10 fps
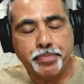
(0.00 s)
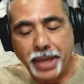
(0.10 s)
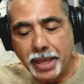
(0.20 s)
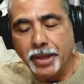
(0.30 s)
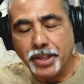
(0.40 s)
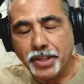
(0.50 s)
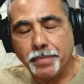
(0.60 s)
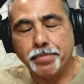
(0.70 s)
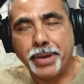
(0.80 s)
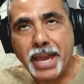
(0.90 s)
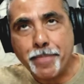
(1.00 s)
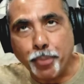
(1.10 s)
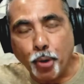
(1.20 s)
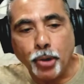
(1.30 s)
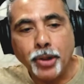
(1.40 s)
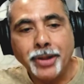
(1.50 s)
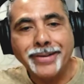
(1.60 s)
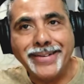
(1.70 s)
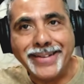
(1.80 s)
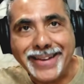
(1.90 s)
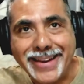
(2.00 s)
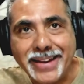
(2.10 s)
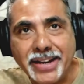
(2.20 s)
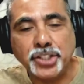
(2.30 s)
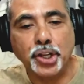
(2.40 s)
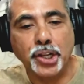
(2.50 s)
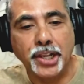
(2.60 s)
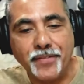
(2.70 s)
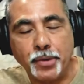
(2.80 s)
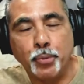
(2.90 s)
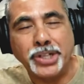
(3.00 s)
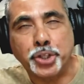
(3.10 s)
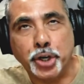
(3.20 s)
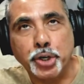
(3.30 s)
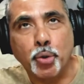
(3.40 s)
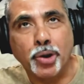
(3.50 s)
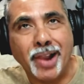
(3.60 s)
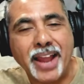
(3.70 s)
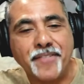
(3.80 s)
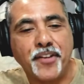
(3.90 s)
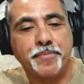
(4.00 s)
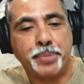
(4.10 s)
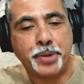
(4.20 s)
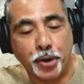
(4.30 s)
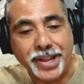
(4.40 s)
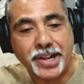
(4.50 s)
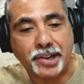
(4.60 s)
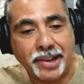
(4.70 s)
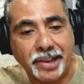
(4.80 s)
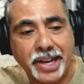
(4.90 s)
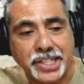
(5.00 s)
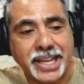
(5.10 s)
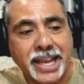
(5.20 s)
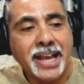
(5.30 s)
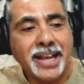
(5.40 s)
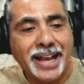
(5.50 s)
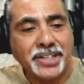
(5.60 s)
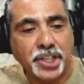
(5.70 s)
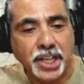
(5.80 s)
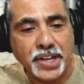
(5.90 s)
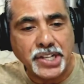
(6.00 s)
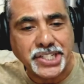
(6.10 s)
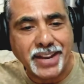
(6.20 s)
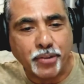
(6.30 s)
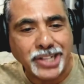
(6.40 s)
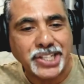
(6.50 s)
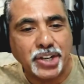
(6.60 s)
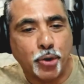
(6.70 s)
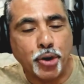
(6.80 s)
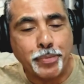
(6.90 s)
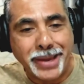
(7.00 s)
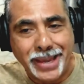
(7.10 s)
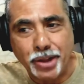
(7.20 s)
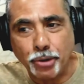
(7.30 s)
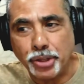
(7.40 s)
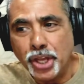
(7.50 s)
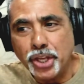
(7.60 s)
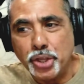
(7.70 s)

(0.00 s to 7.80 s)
pe people need to live, return to a life of purity, cleanliness, and to live in a state of grace in order to be healed.